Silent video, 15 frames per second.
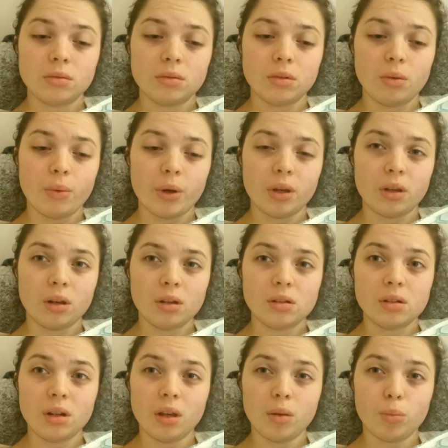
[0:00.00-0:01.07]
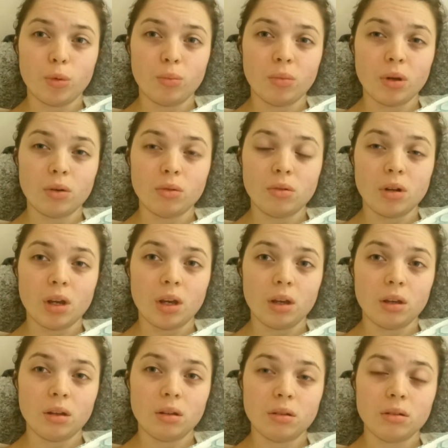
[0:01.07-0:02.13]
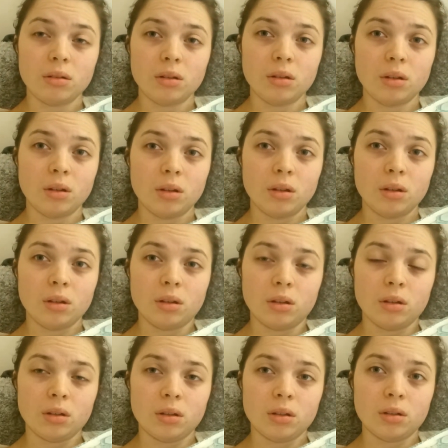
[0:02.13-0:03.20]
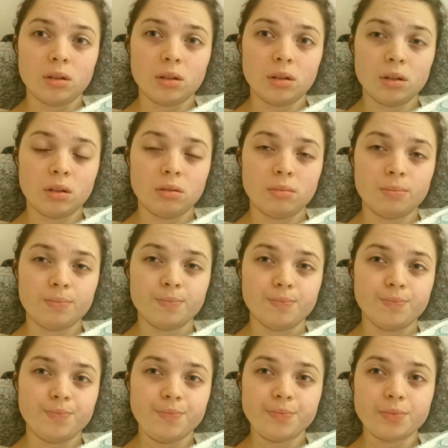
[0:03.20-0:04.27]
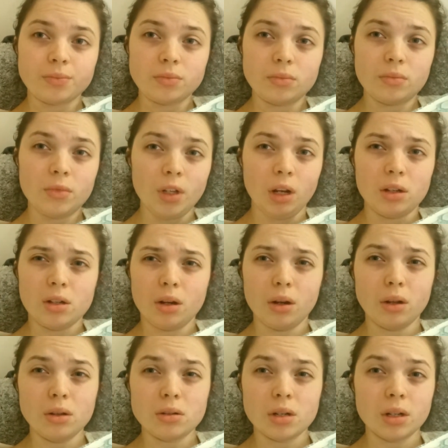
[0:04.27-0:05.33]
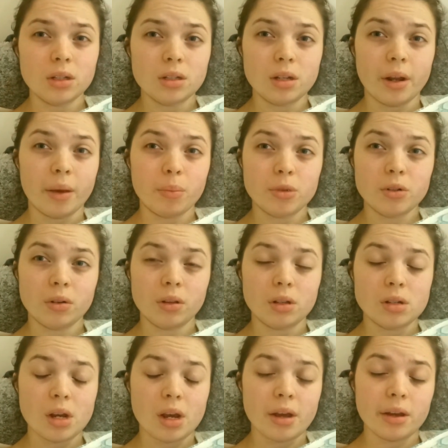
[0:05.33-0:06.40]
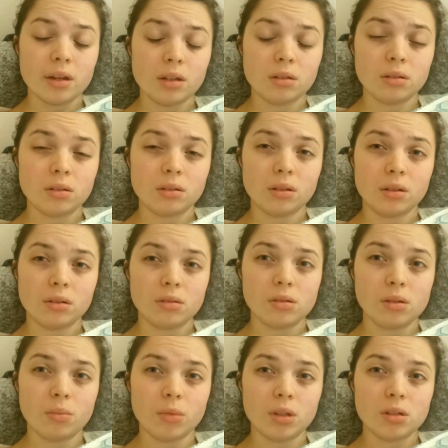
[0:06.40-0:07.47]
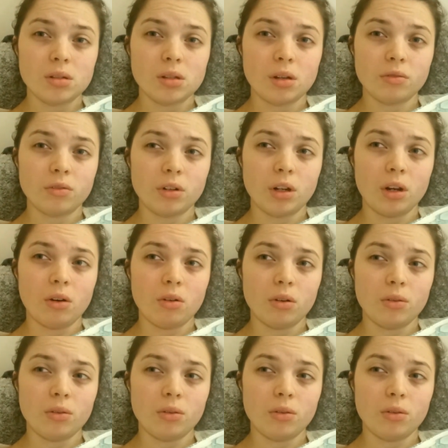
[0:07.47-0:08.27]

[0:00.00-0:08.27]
awake and asleep in bed all day. I don't usually sleep during the day, so something's definitely